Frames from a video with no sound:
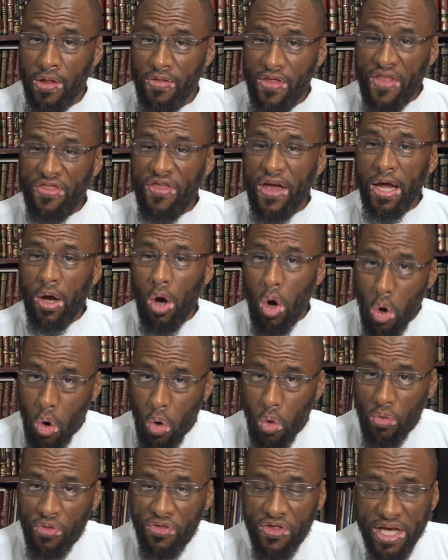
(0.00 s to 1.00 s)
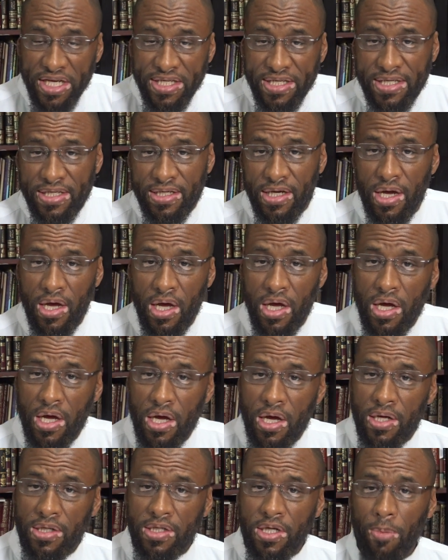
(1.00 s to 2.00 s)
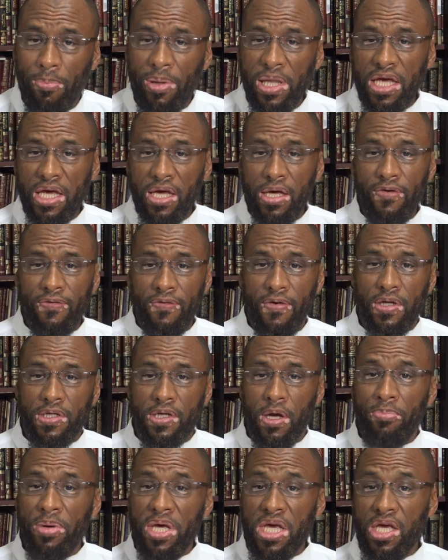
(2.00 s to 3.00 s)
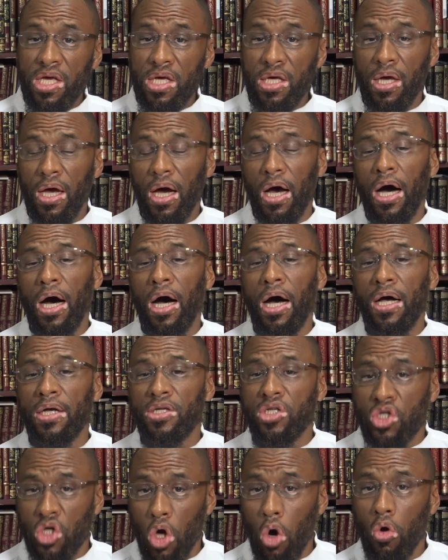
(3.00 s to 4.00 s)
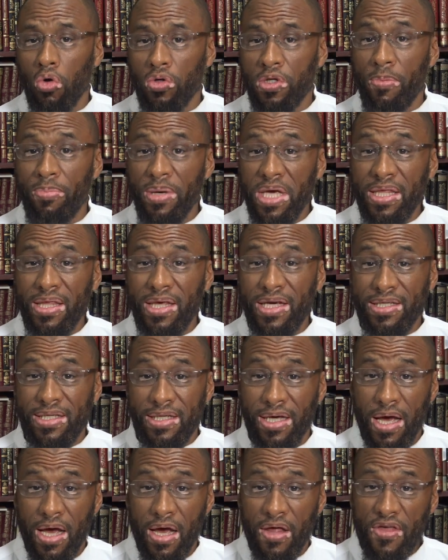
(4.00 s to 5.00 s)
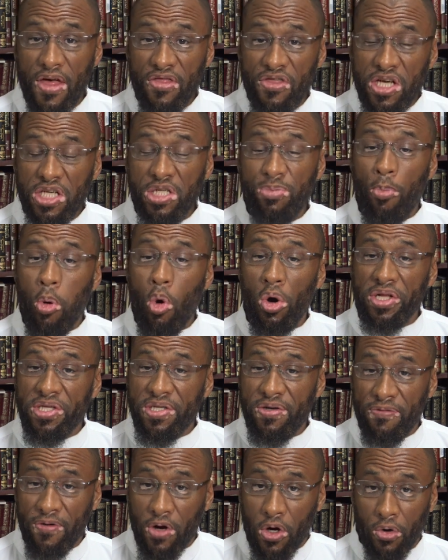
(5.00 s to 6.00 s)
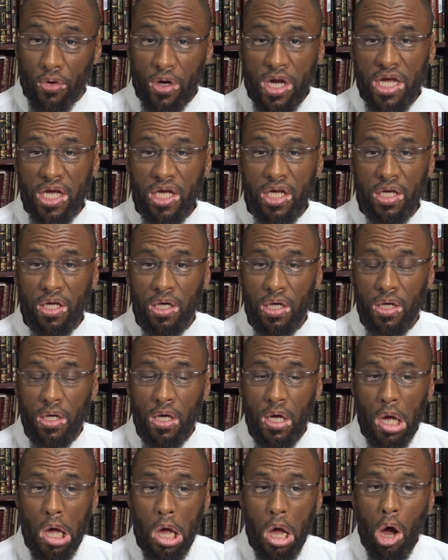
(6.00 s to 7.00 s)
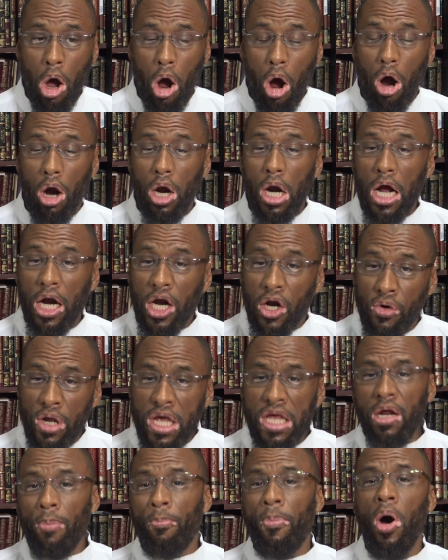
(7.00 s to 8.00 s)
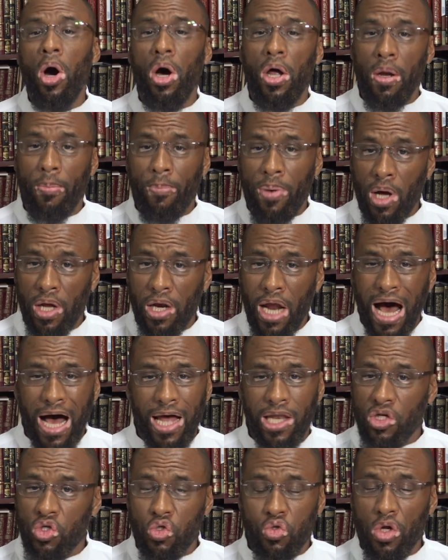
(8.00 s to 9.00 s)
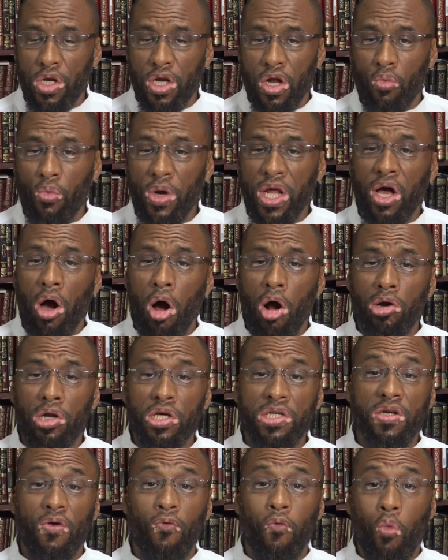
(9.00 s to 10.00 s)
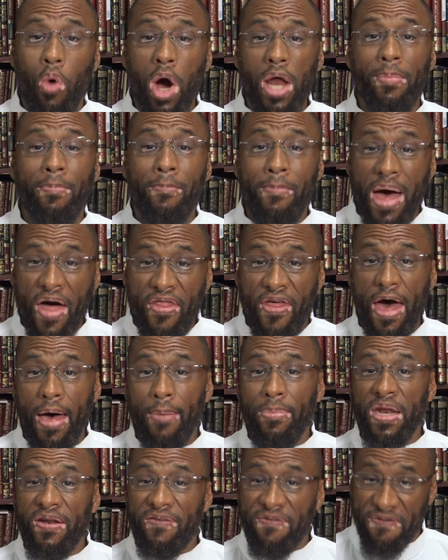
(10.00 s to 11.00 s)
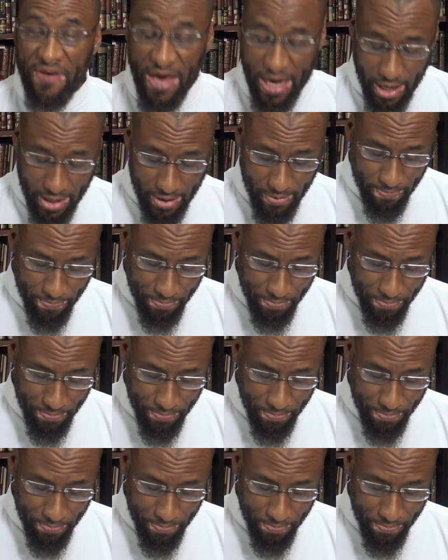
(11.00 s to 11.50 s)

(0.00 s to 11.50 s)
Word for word: that they hold this to be to be uh, so, to be this that these points of creed are agreed upon upon Ahlul Sunnah, regardless of what madhab and fiqh,